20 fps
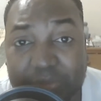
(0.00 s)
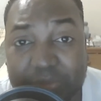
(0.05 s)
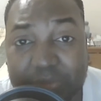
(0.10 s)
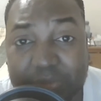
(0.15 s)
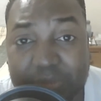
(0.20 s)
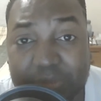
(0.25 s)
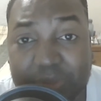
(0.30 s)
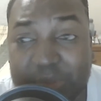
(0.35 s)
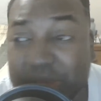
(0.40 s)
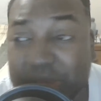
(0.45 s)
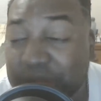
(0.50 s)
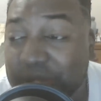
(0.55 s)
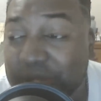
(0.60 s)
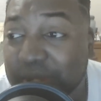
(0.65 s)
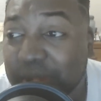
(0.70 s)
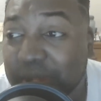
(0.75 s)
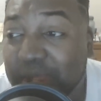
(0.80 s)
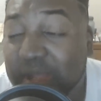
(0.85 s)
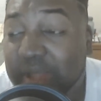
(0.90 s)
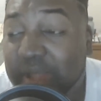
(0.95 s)
I mean,
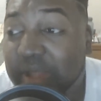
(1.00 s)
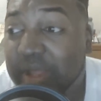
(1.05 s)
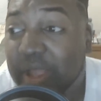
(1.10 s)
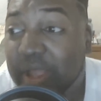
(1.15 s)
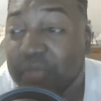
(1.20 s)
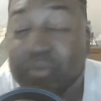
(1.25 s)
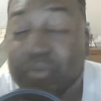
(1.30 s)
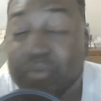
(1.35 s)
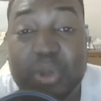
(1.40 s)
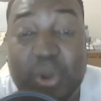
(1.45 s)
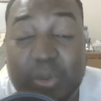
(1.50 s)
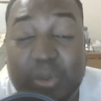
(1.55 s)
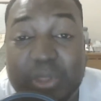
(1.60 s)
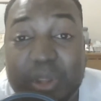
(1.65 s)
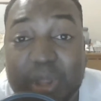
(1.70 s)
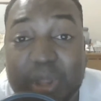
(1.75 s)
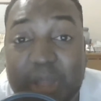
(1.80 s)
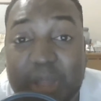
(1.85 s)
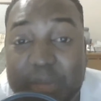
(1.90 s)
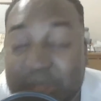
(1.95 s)
if you go there, I mean,